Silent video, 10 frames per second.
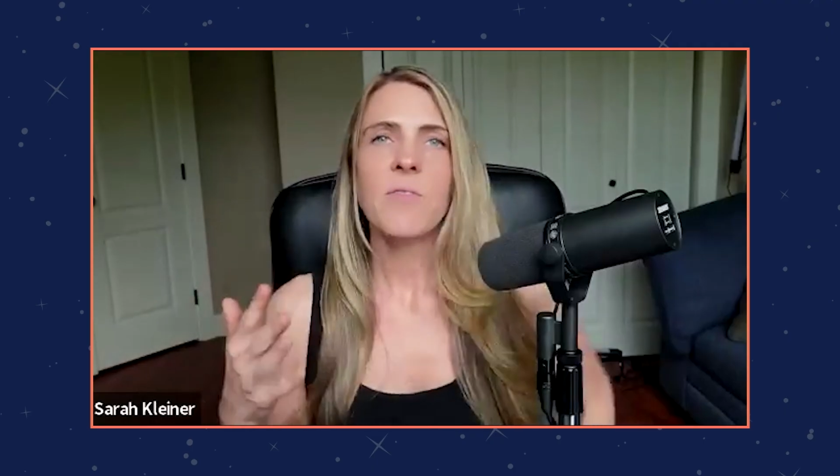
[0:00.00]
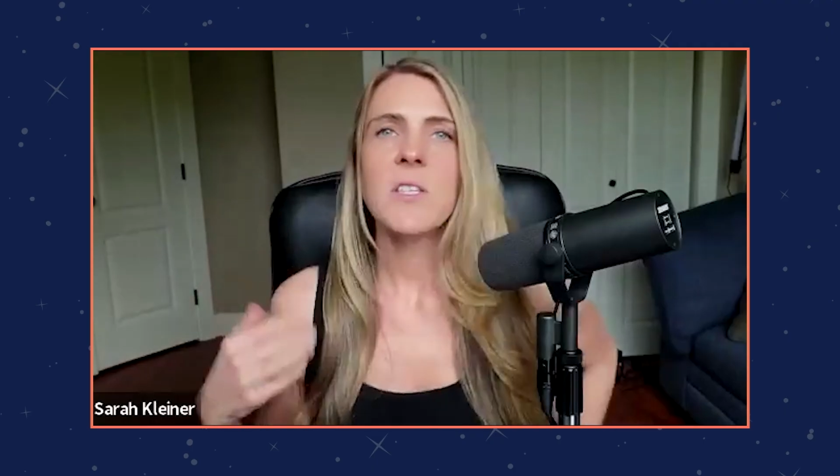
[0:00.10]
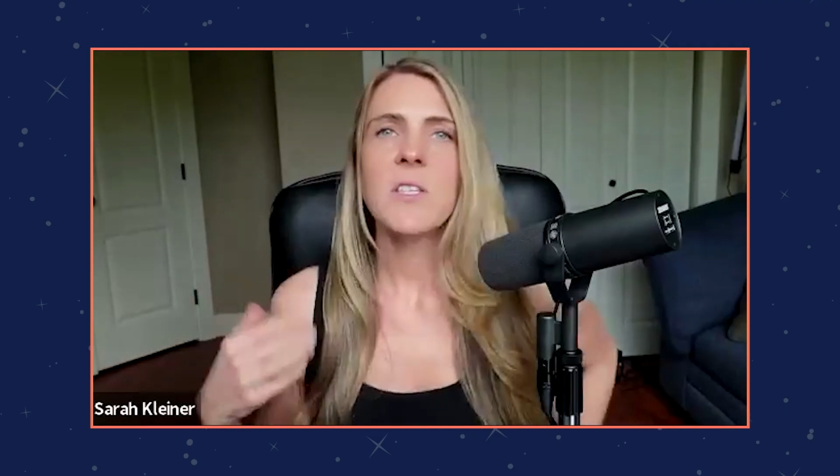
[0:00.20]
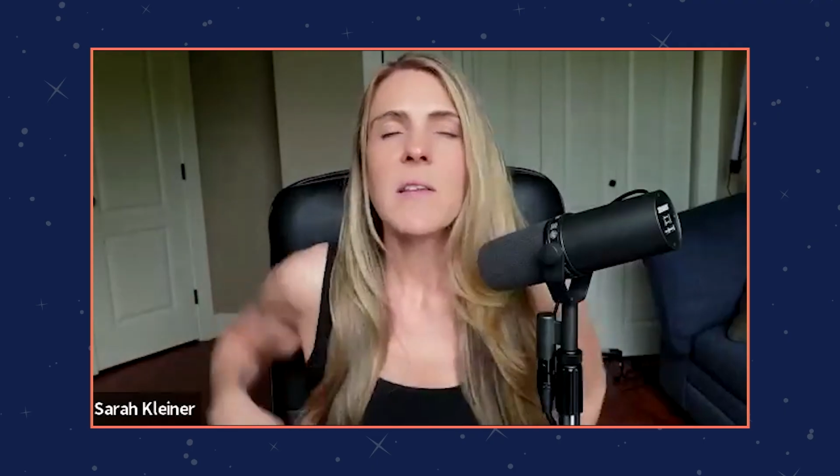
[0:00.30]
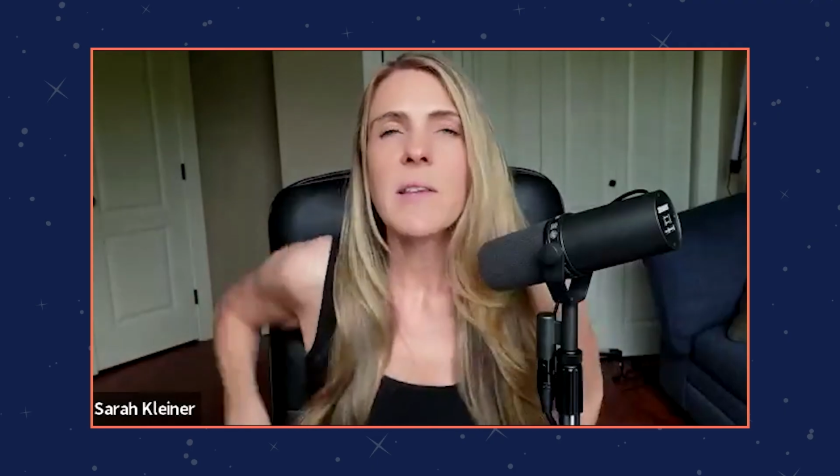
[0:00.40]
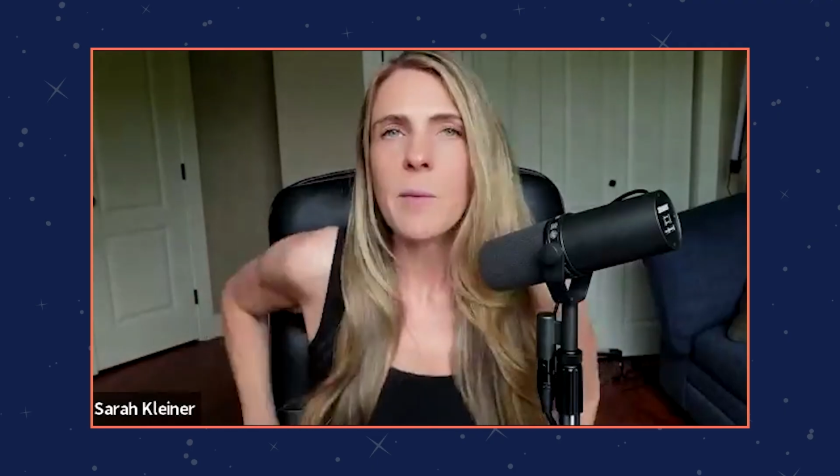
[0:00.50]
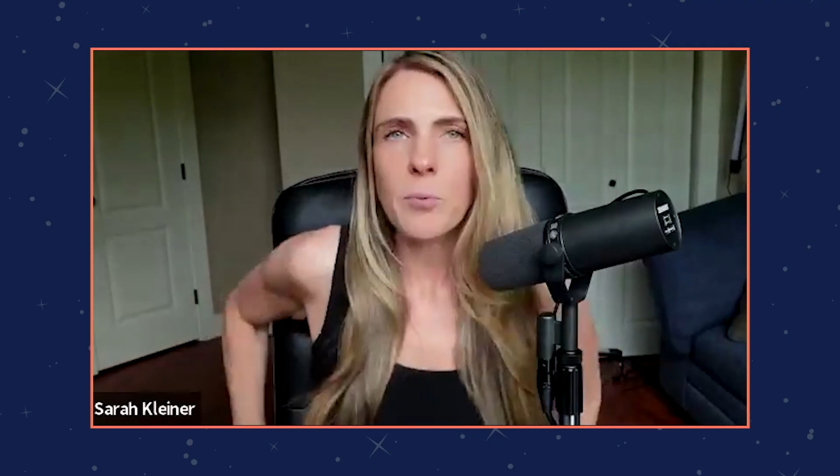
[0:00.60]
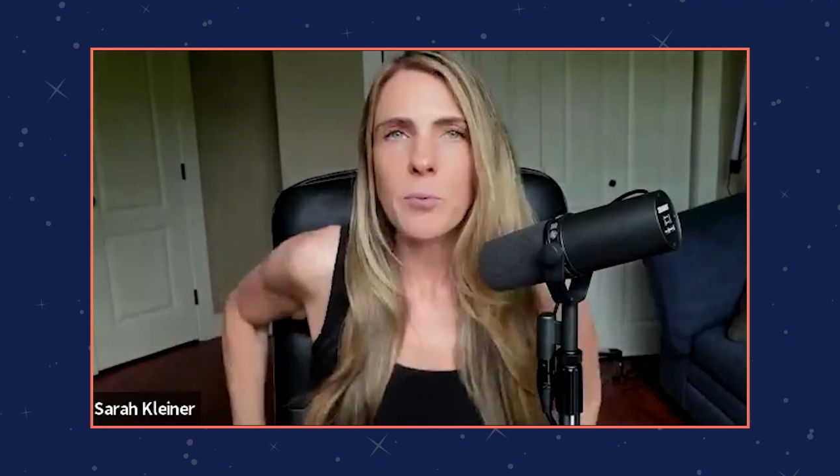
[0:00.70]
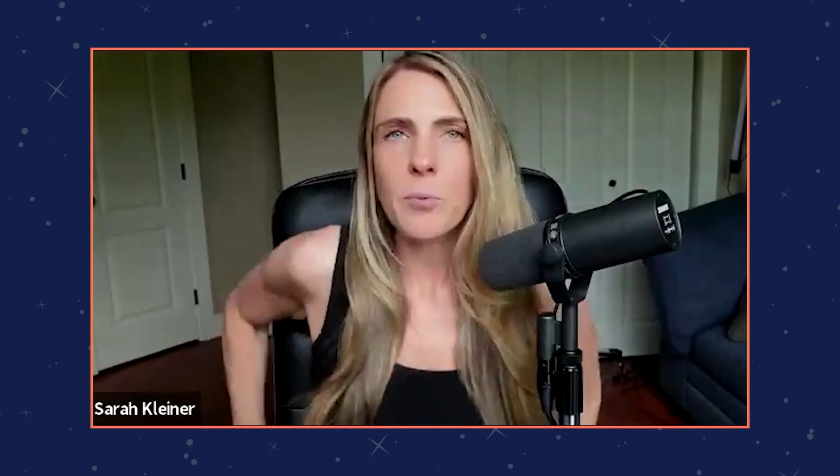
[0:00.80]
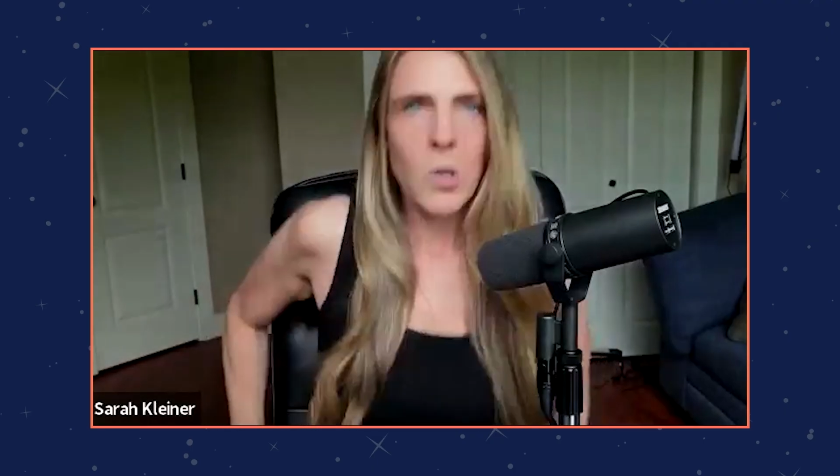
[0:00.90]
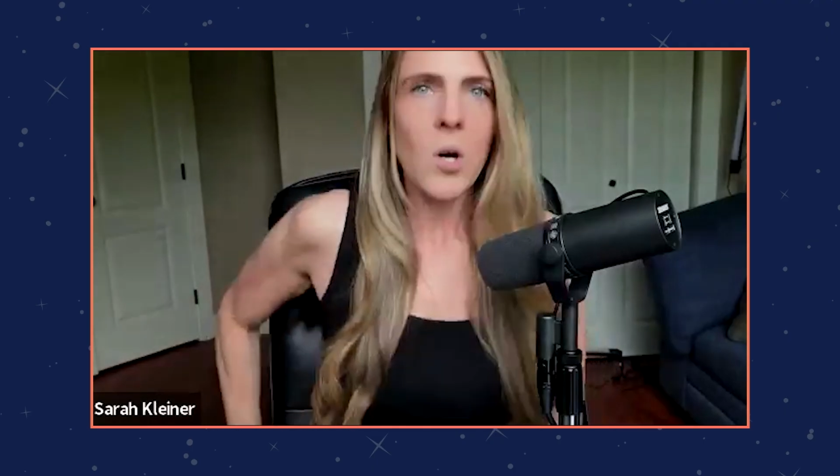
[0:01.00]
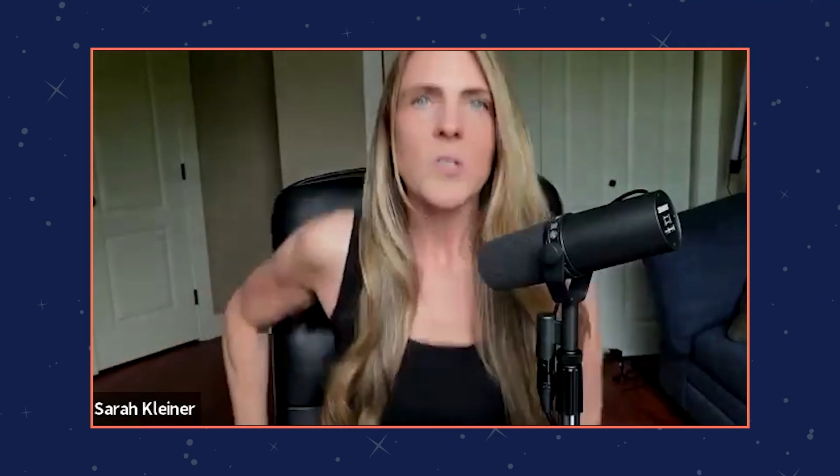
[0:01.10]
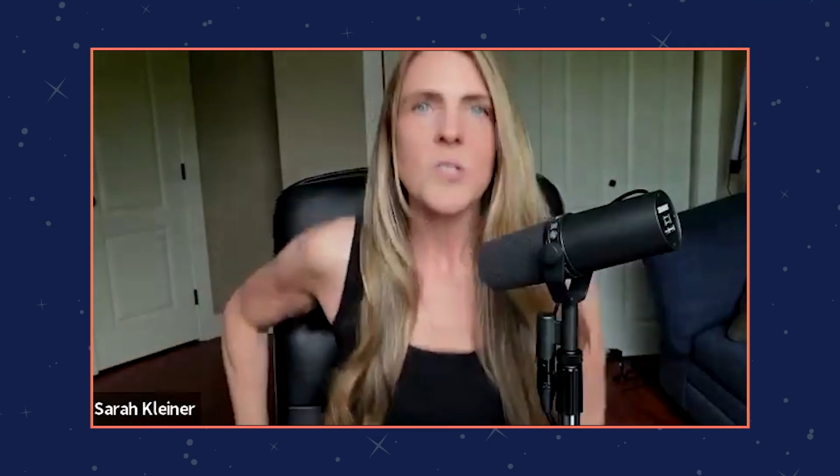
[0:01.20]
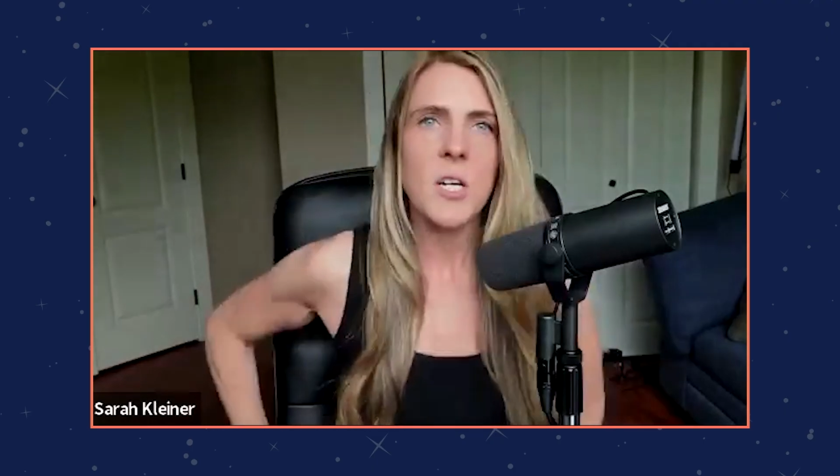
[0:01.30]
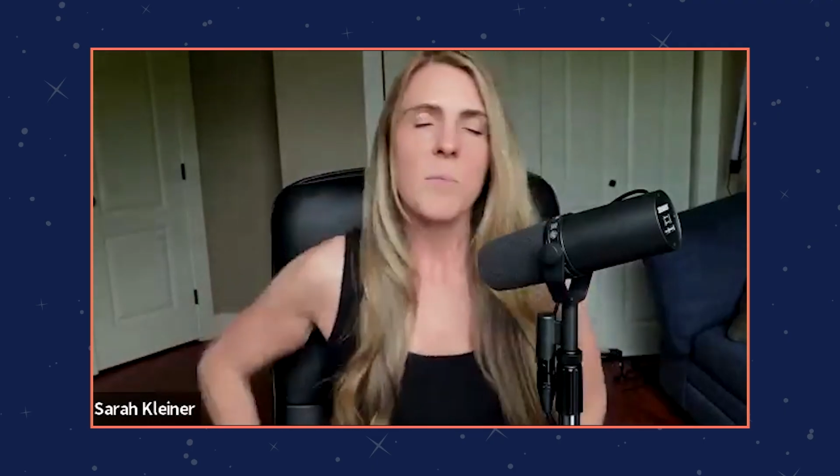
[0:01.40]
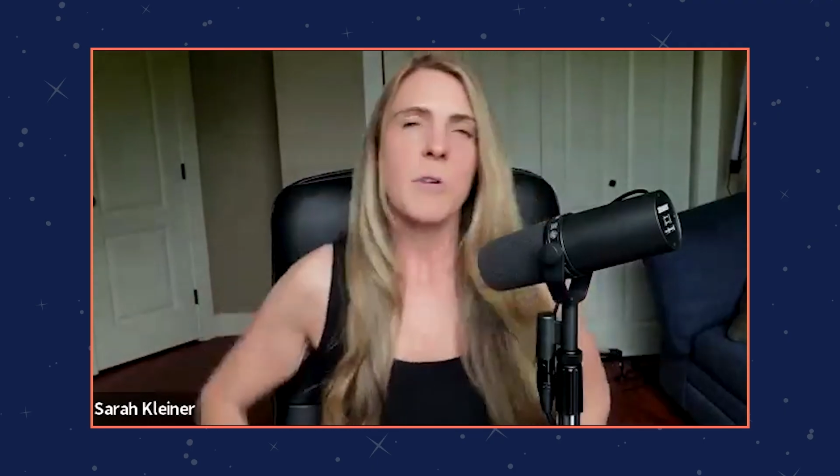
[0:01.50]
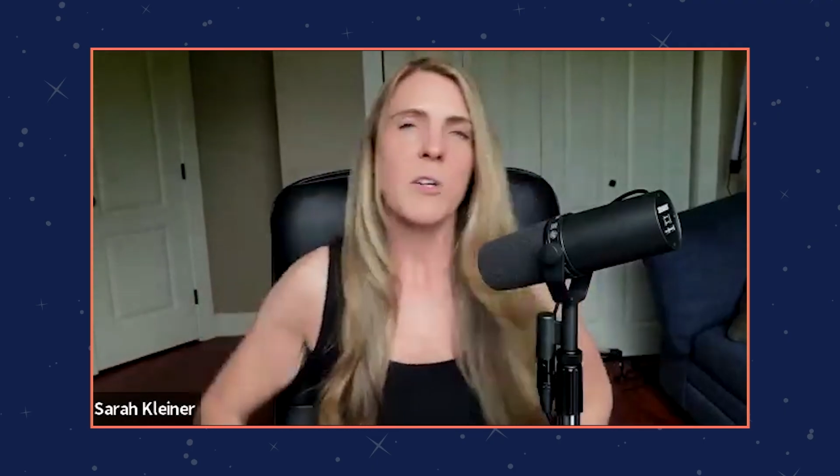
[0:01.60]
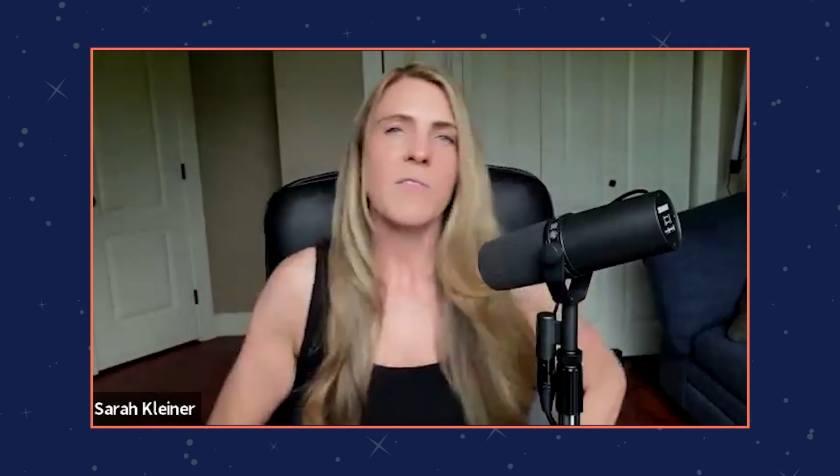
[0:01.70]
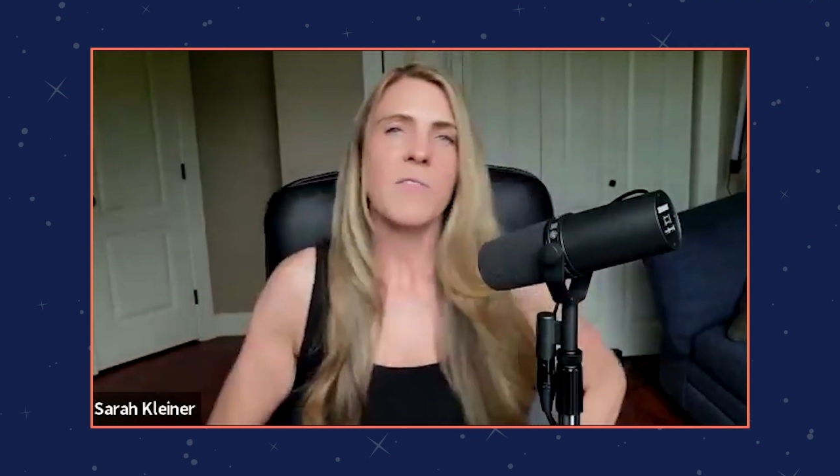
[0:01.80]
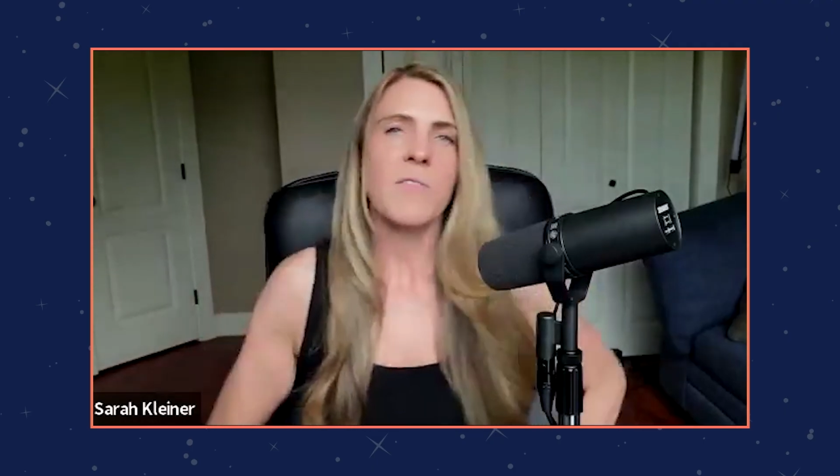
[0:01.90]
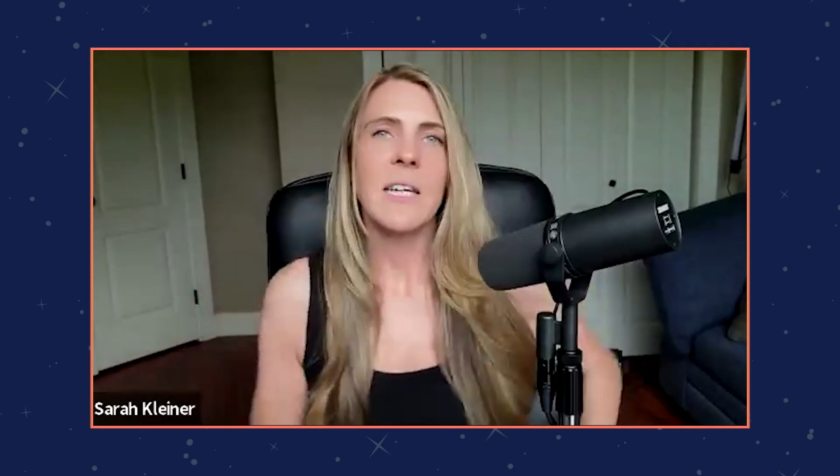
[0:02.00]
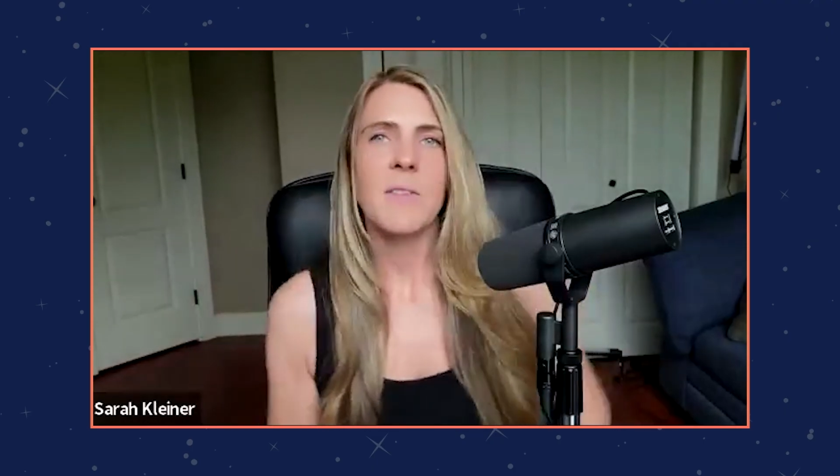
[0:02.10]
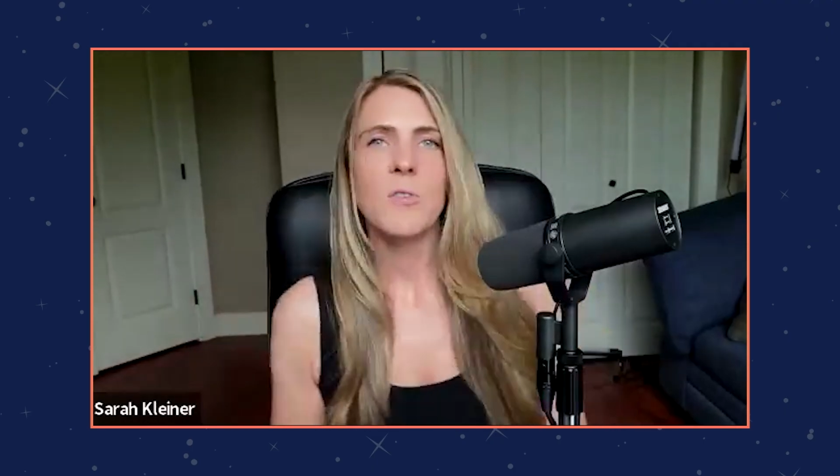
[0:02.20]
the sunlight protocols done perfectly